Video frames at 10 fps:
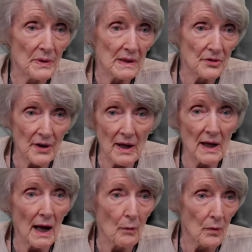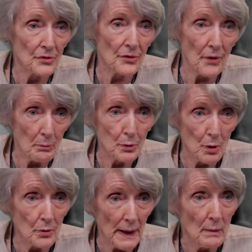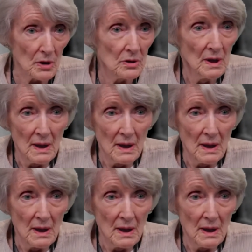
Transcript: because a I was the programmer,